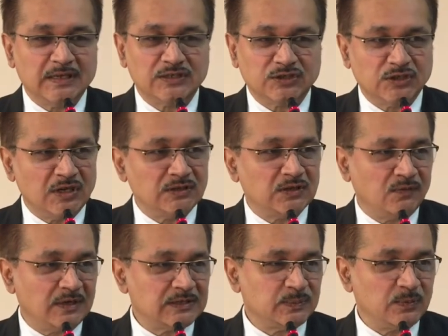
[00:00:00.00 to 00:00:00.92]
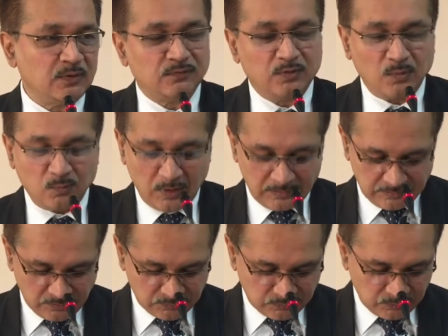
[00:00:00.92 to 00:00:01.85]
exchange of experts from one
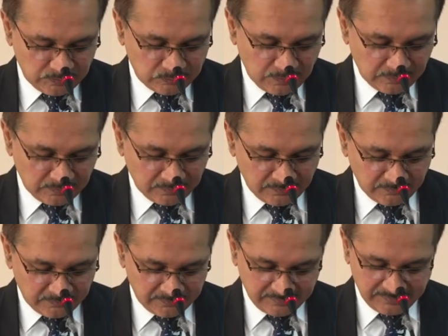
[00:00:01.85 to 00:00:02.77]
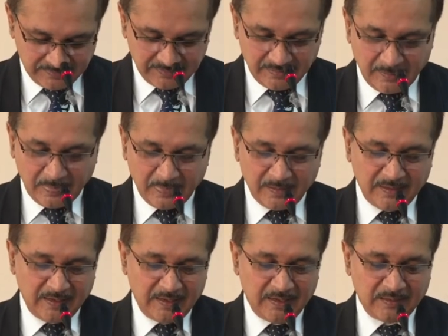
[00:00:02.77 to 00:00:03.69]
country to another.
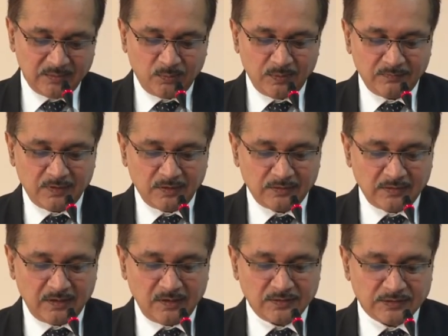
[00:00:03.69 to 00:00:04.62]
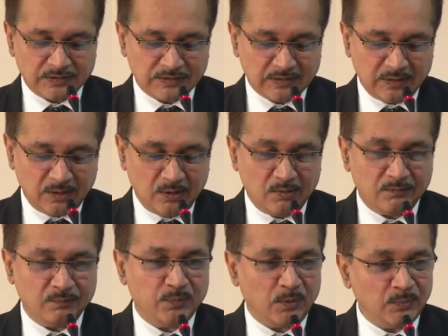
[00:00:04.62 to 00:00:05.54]
And we've got lots
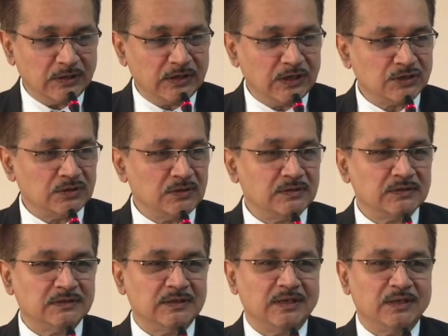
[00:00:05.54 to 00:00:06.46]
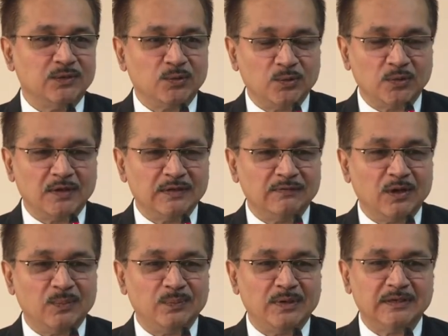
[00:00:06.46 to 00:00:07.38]
of publications in rural
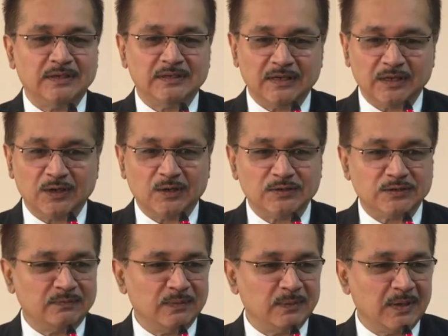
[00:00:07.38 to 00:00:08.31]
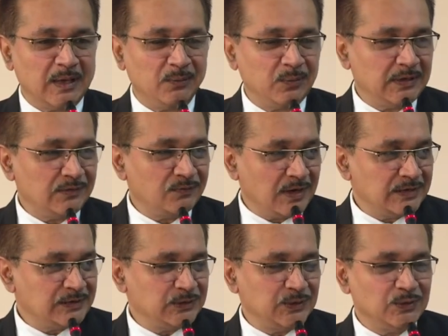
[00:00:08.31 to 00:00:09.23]
development and agriculture. I will
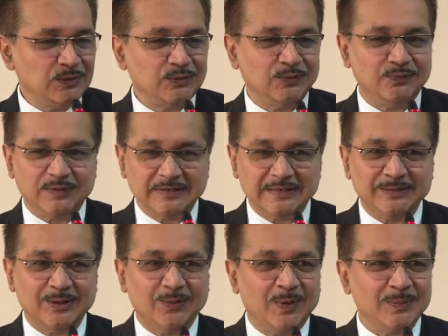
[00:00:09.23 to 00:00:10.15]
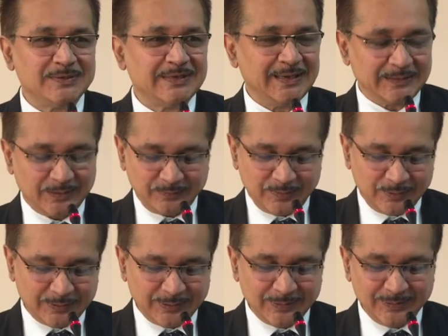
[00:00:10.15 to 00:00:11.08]
invite you to visit the website of
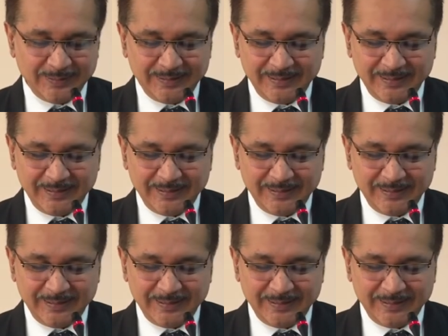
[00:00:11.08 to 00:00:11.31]
AARDO